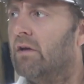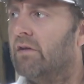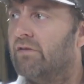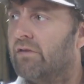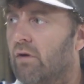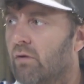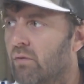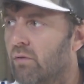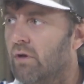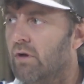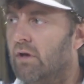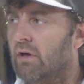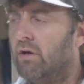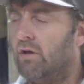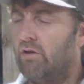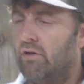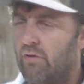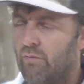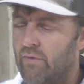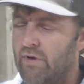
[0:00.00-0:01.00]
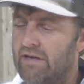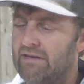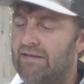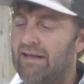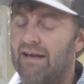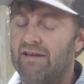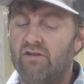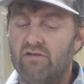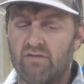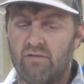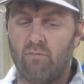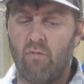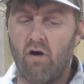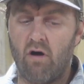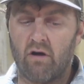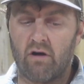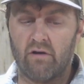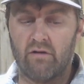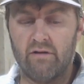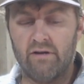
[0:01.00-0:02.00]
So the reason I use a
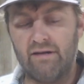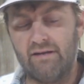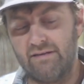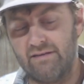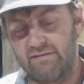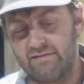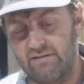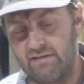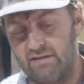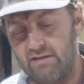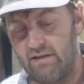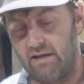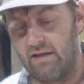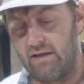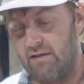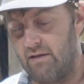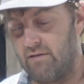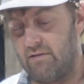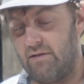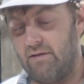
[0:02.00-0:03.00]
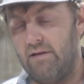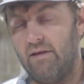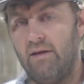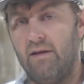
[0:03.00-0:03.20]
marker is, like,